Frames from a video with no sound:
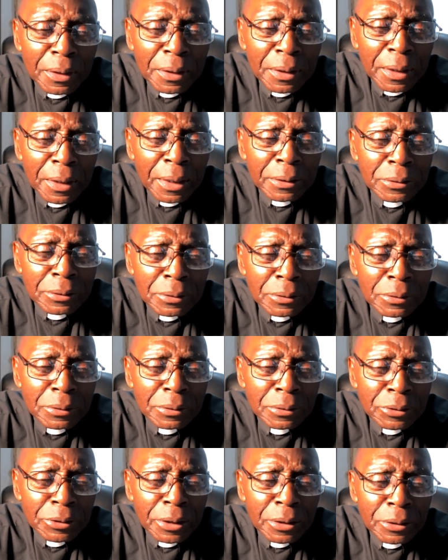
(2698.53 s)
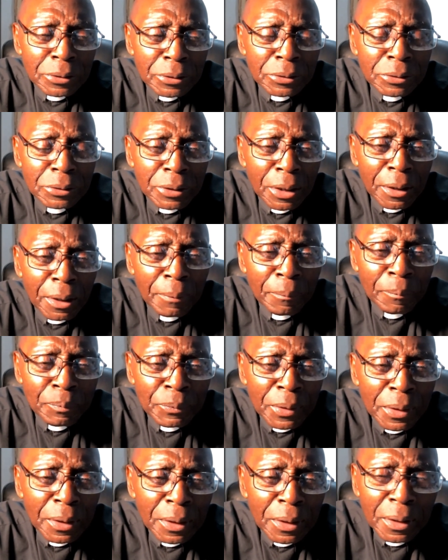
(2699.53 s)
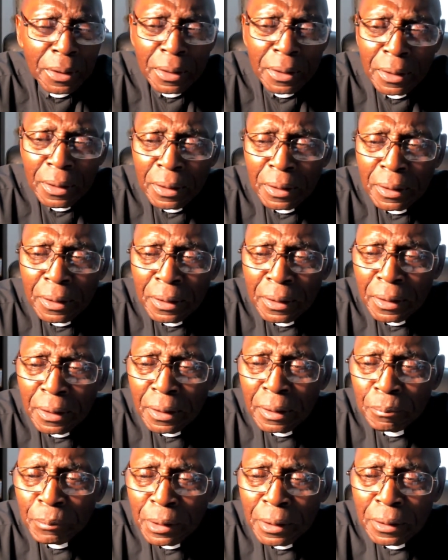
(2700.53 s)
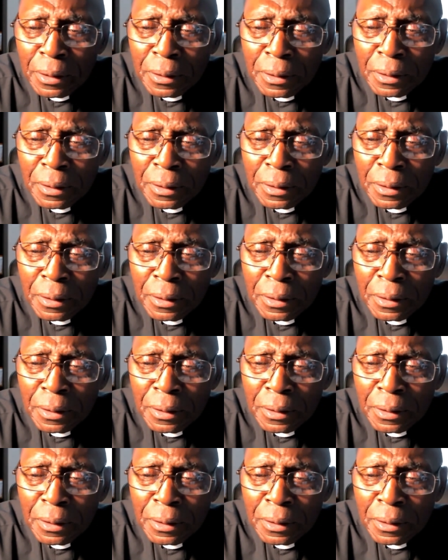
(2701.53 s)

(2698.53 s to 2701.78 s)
in Jesus' name. Amen.